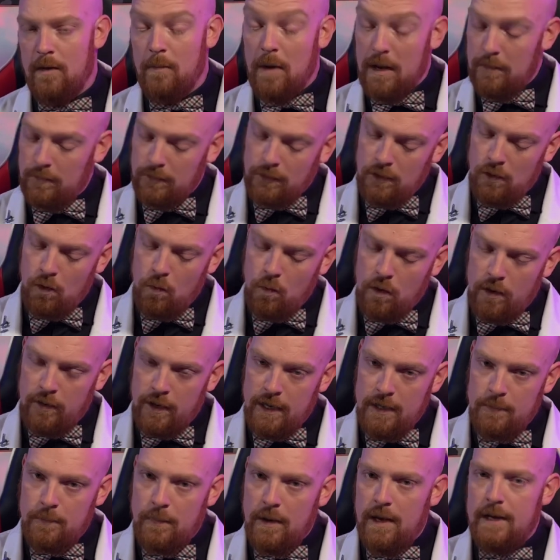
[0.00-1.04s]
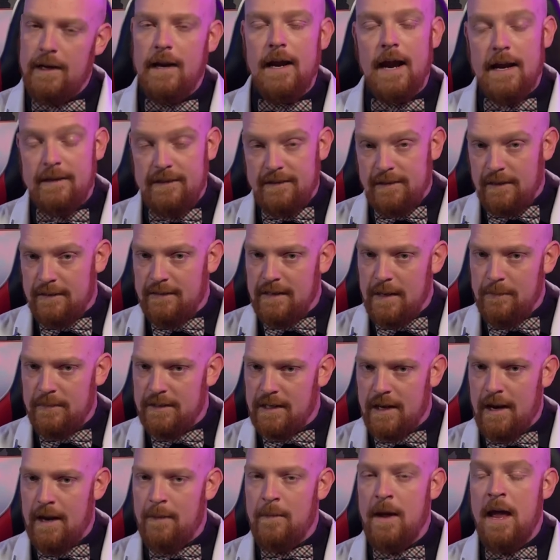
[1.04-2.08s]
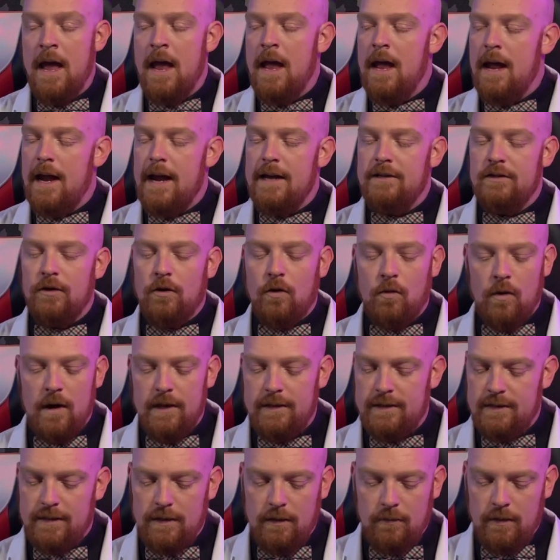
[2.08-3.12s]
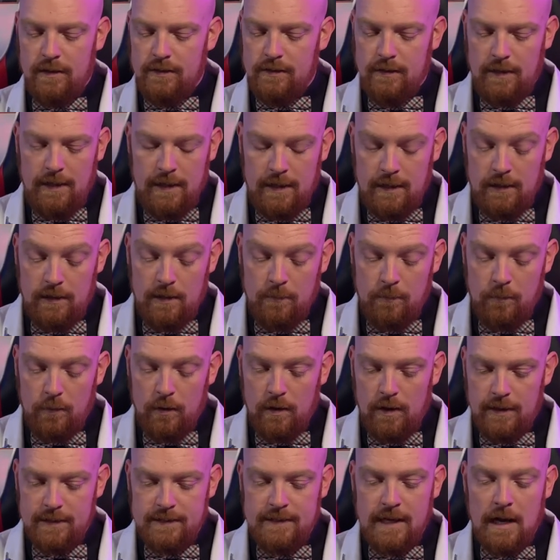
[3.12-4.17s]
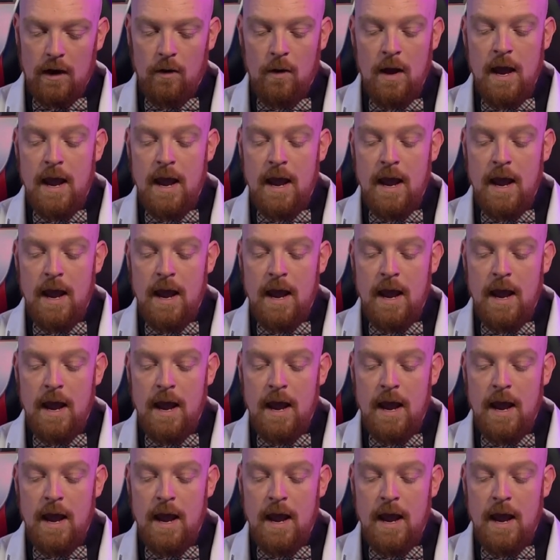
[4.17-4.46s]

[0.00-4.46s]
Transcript: I'm a little worried, but at the same time, it's a great series in the books. Now,